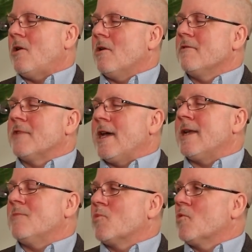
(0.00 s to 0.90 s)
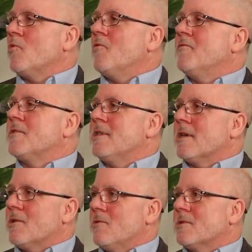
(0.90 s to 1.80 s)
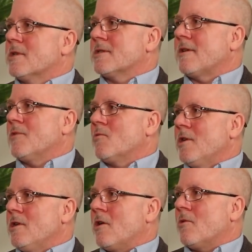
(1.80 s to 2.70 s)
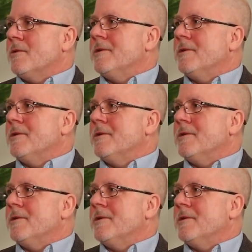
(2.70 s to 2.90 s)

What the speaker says: All of that improves the acoustics of the window.